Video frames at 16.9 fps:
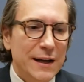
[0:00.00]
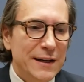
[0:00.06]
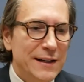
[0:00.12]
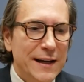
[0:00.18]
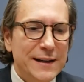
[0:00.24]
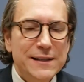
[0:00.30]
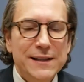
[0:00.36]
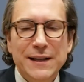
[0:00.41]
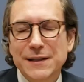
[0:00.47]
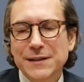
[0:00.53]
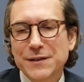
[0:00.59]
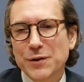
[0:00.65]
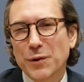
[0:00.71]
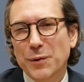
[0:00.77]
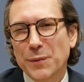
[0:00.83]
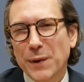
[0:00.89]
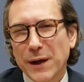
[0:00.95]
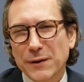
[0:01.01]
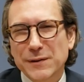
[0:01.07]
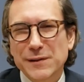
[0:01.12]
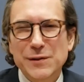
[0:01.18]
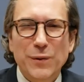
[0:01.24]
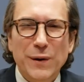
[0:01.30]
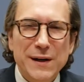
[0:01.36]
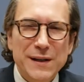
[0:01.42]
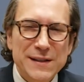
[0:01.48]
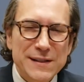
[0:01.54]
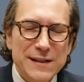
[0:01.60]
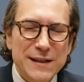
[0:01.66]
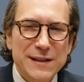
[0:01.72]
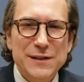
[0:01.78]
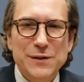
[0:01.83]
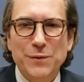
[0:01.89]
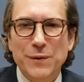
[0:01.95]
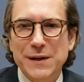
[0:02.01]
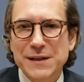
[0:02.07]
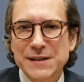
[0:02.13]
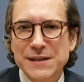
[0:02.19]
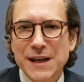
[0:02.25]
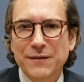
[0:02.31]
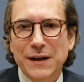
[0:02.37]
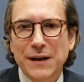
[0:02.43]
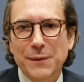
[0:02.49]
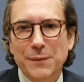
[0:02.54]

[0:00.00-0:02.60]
19 to about 26, 27,